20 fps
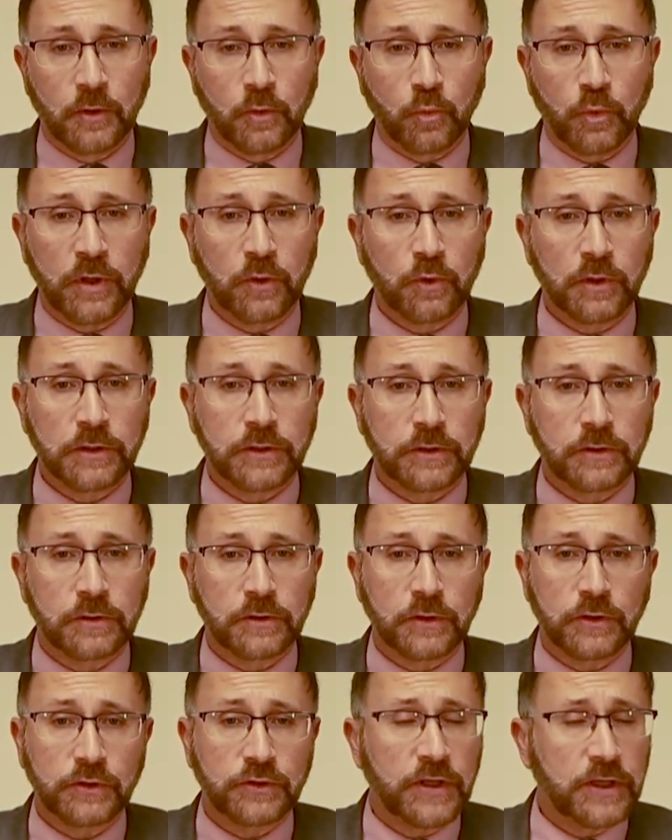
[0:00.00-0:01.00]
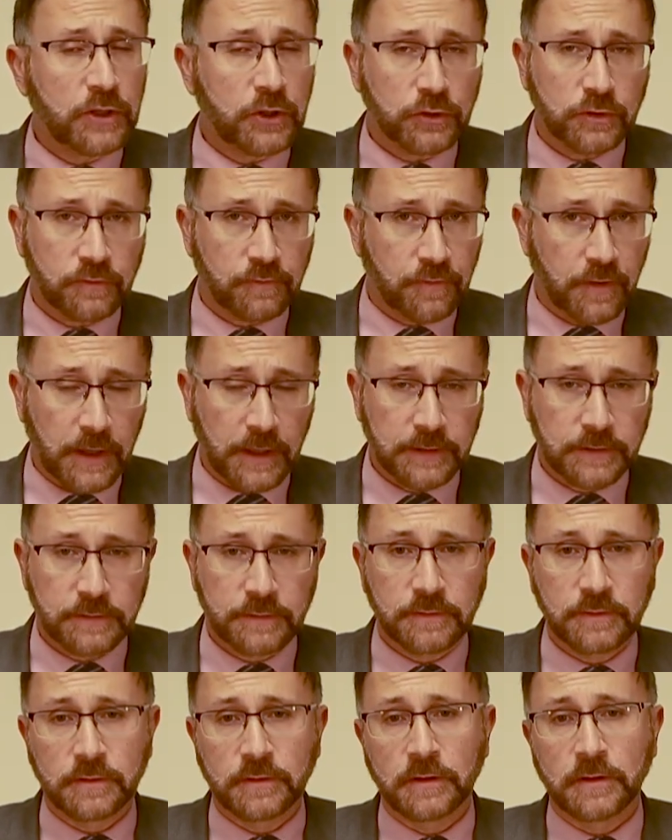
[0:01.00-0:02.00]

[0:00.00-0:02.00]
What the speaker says: We will continue to fight